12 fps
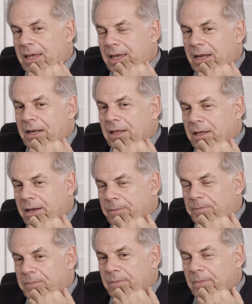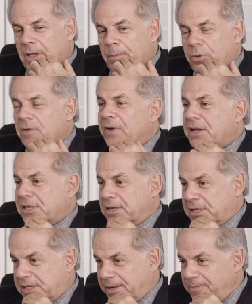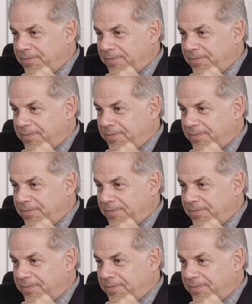in the book of Exodus,